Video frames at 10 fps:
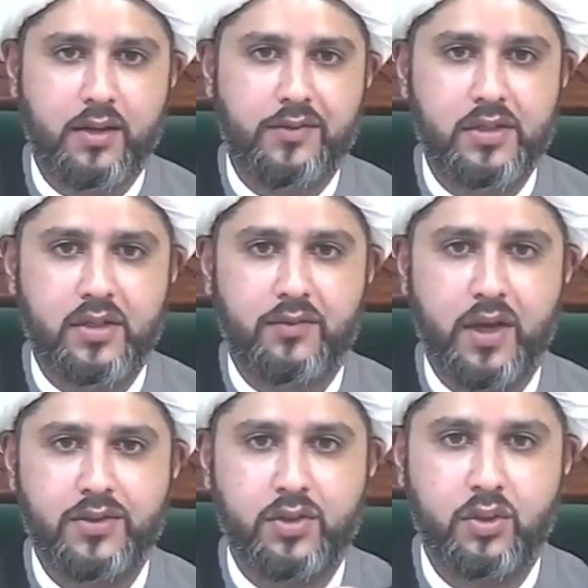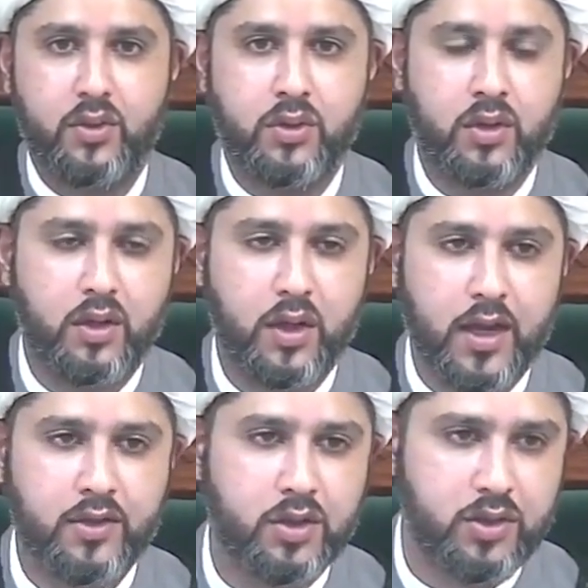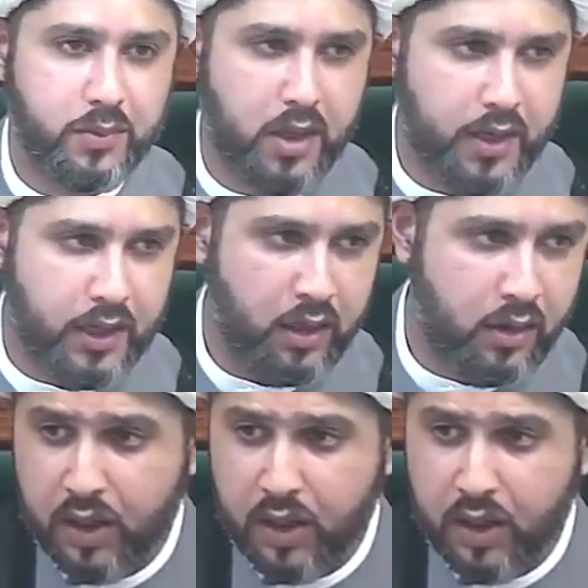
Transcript: reveals the verse through Angel Jibra'il.